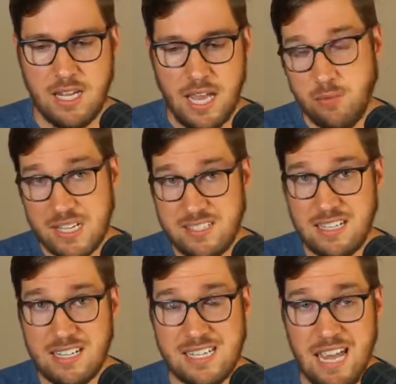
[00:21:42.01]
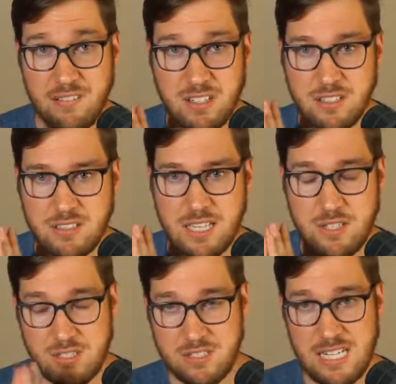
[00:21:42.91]
And resting doesn't have to look like
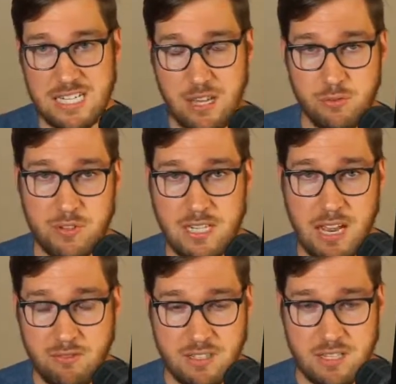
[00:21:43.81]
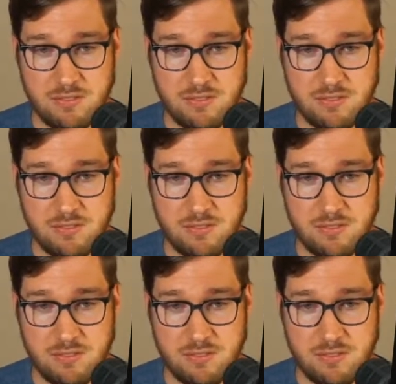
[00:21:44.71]
just sitting down in front of Netflix.